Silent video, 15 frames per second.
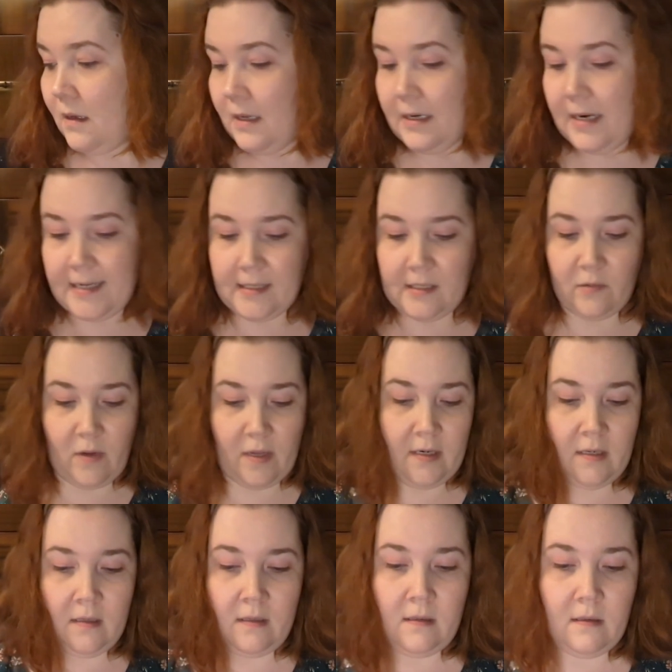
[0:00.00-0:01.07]
Next one
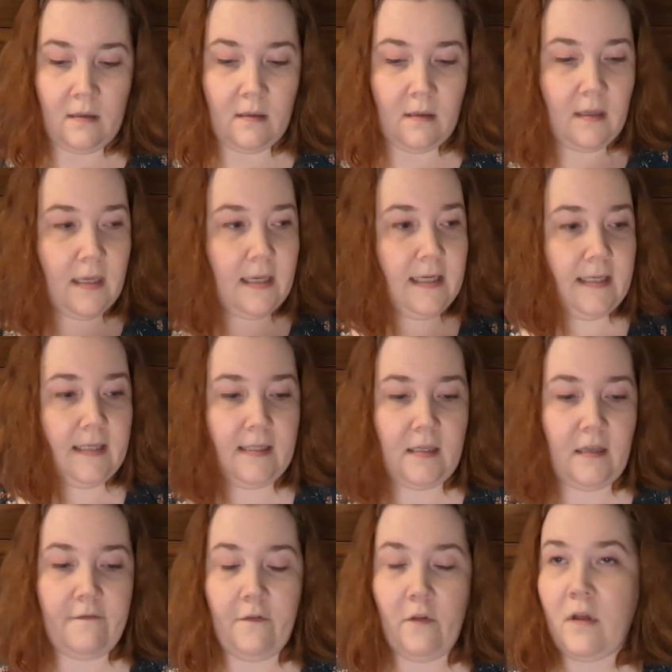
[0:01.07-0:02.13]
is
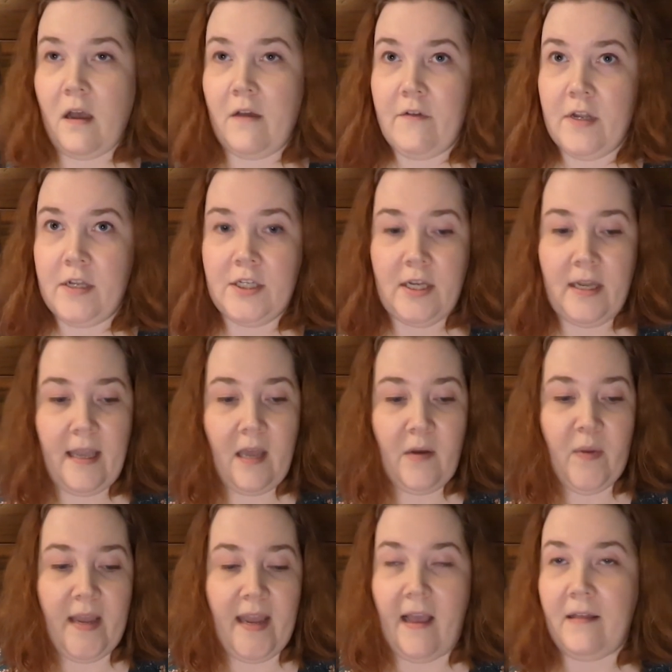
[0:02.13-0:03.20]
a full coverage, again
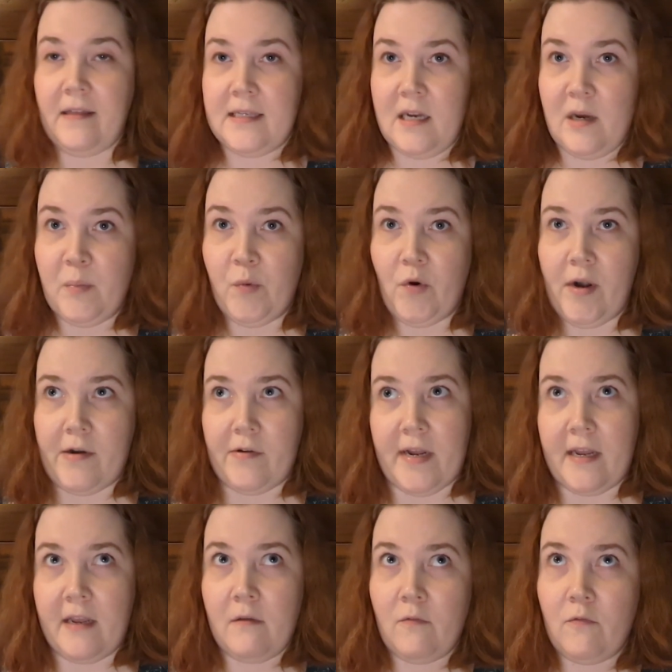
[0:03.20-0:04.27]
by Allerton Embroidery,